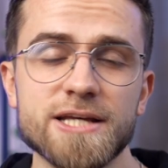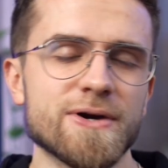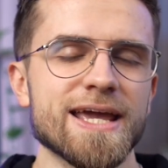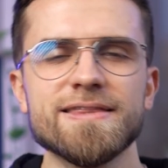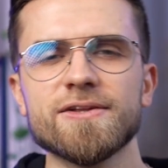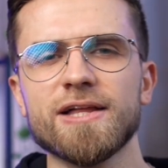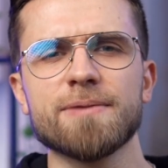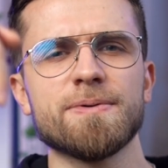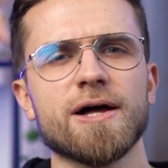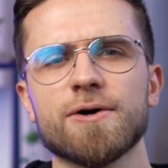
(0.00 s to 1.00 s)
So hit the
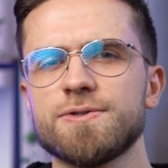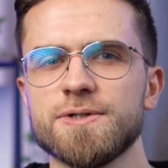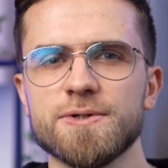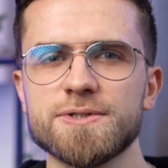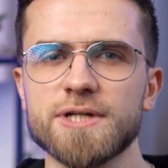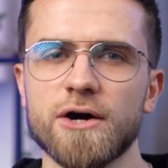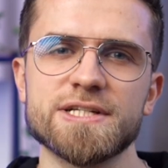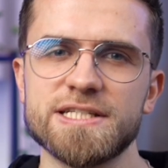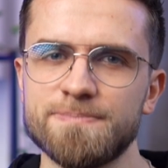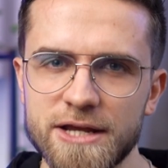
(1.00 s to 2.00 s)
link below to use our
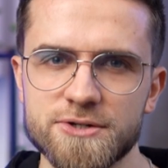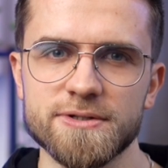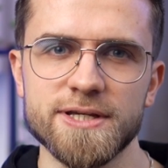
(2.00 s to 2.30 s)
special